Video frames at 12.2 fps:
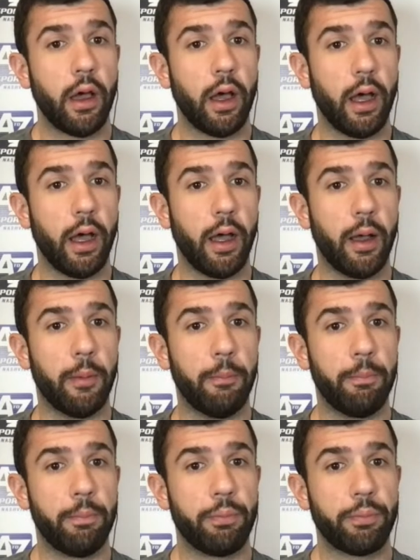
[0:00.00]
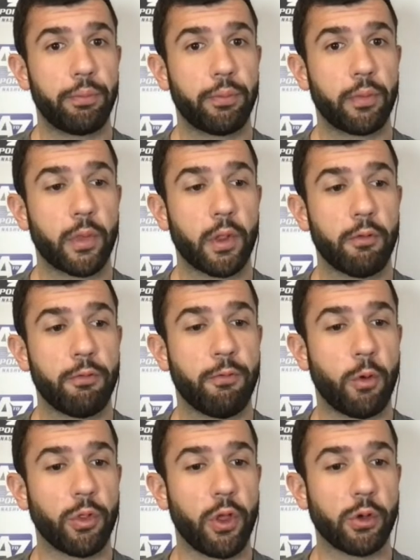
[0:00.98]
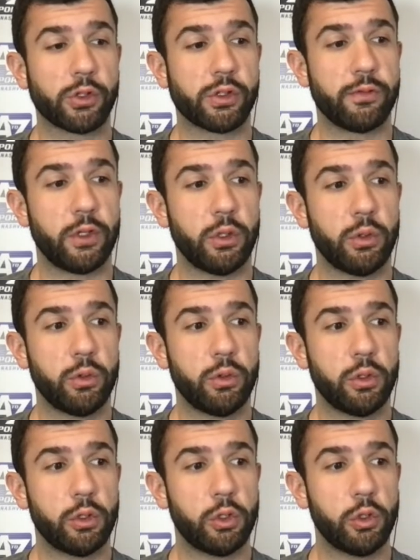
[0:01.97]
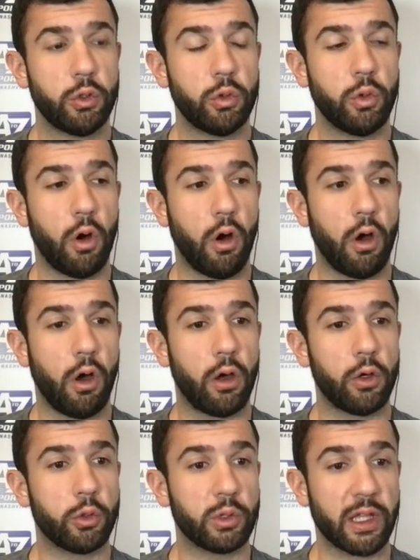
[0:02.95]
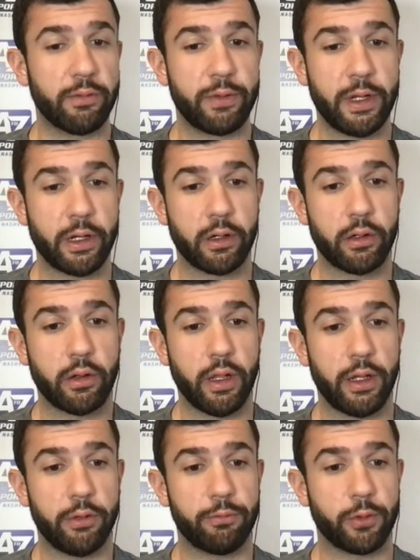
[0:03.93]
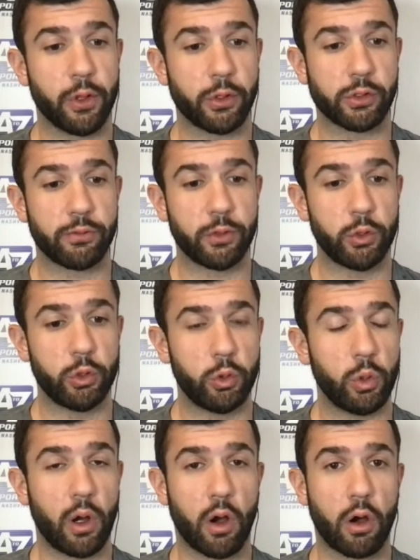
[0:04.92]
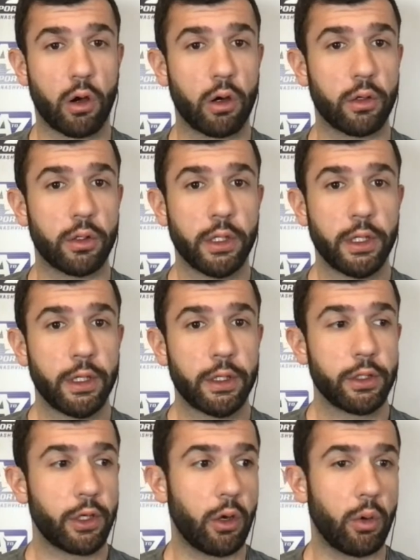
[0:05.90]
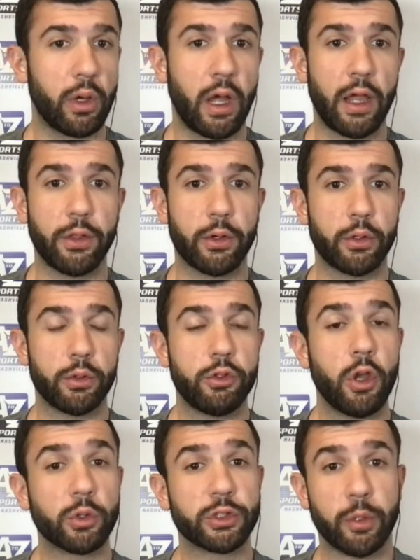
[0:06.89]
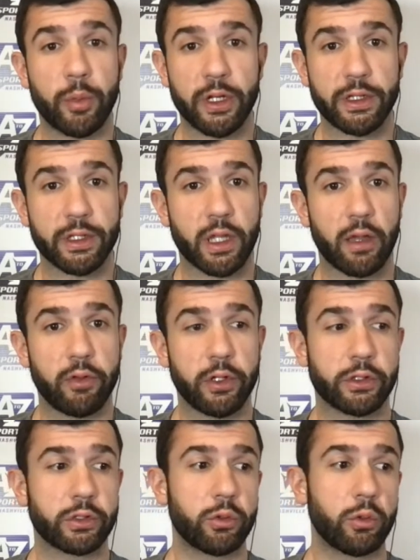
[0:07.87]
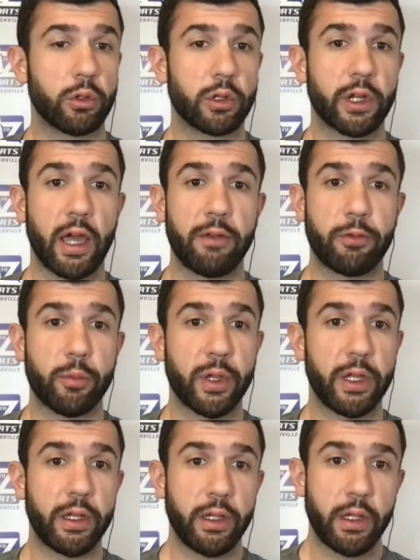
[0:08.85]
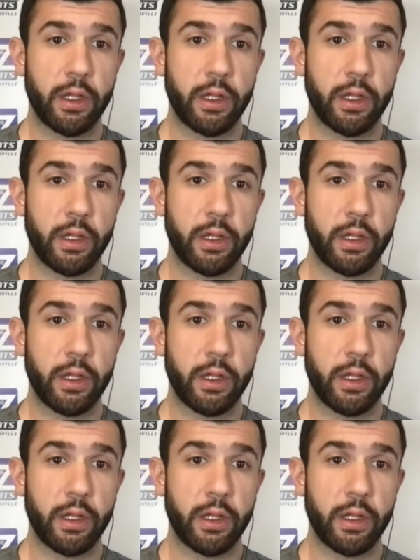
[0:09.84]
For those of you who live here, and for those of you who are, you know, either know somebody at the Covenant School, or God forbid,